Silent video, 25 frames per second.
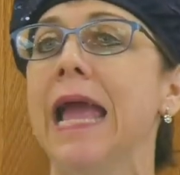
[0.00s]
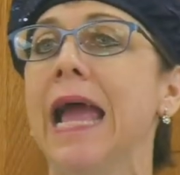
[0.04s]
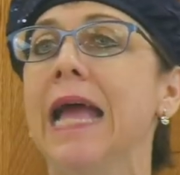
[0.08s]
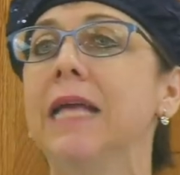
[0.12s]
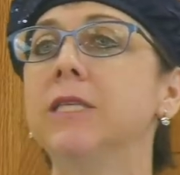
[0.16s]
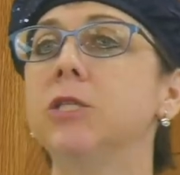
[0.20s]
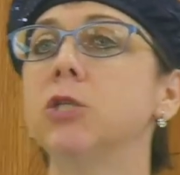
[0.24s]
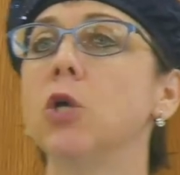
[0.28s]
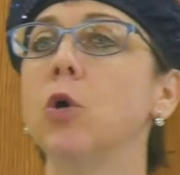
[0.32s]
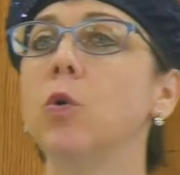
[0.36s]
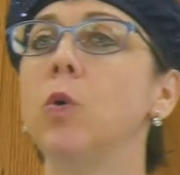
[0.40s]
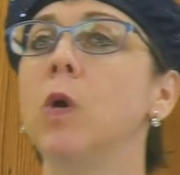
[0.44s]

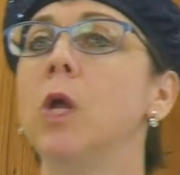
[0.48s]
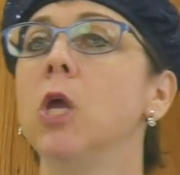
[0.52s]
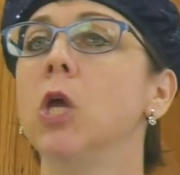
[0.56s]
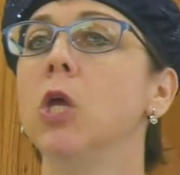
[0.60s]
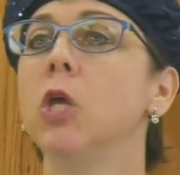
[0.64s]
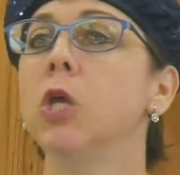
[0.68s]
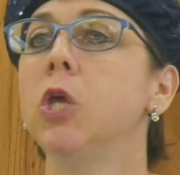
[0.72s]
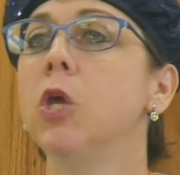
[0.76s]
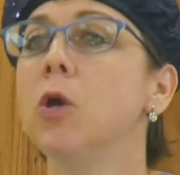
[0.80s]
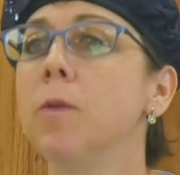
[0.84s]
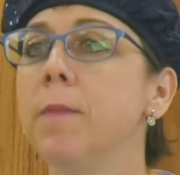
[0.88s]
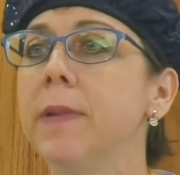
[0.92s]
And so
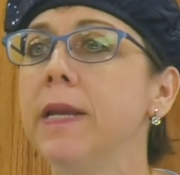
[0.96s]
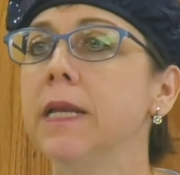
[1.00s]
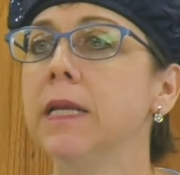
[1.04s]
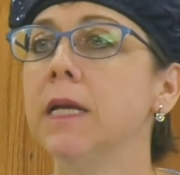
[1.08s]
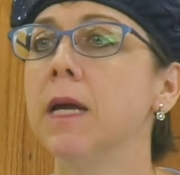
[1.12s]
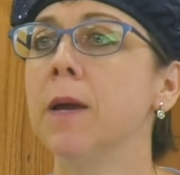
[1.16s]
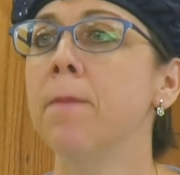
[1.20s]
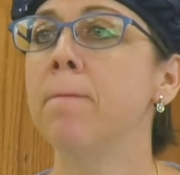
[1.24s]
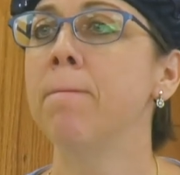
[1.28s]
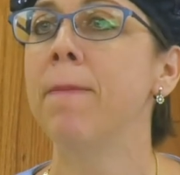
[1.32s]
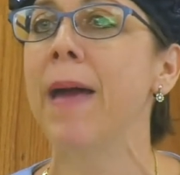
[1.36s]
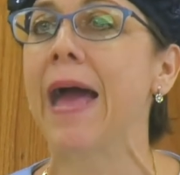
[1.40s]
human
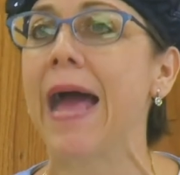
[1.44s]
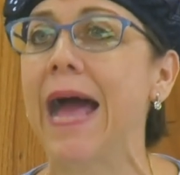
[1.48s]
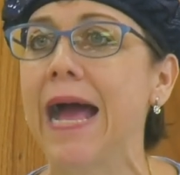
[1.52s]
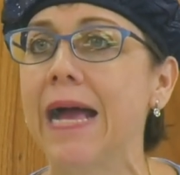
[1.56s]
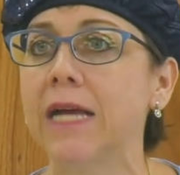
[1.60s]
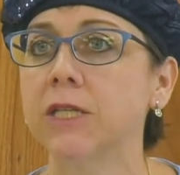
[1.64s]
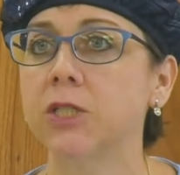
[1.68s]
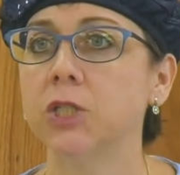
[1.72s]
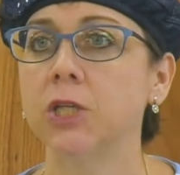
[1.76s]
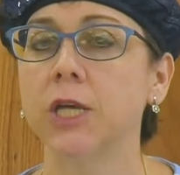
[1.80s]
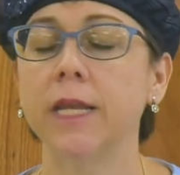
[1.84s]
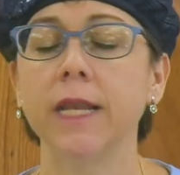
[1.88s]

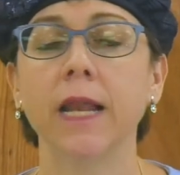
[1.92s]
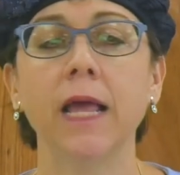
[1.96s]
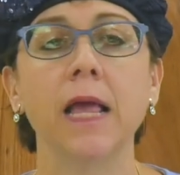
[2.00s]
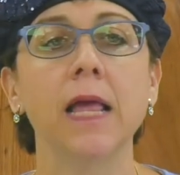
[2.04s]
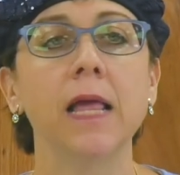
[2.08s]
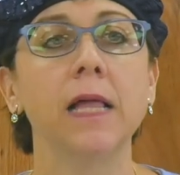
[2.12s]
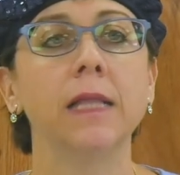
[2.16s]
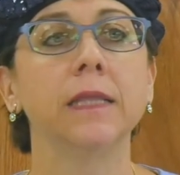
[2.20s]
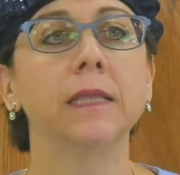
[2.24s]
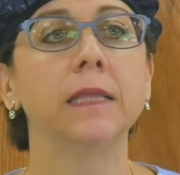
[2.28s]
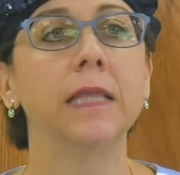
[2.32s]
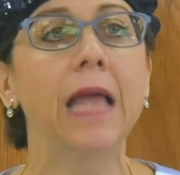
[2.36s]
compassion
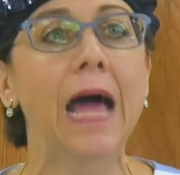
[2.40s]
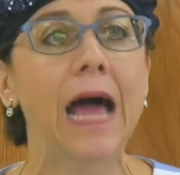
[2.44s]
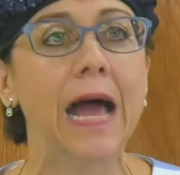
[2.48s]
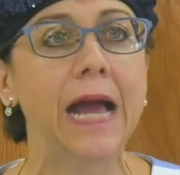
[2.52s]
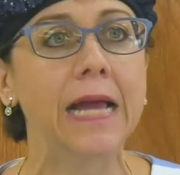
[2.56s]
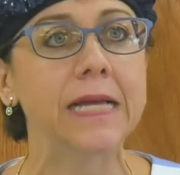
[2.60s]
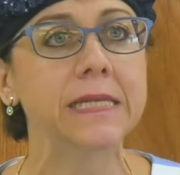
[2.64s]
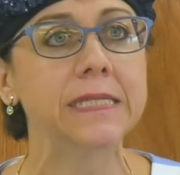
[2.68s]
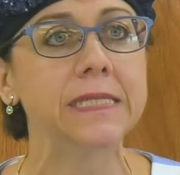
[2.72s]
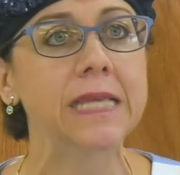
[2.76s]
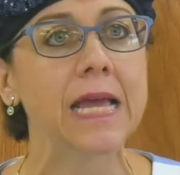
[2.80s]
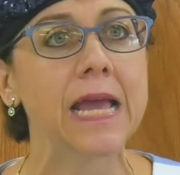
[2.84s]

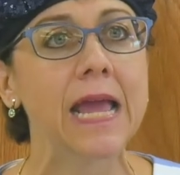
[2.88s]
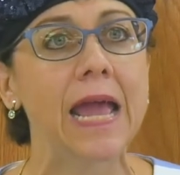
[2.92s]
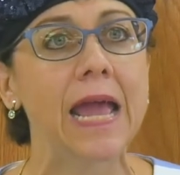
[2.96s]
lies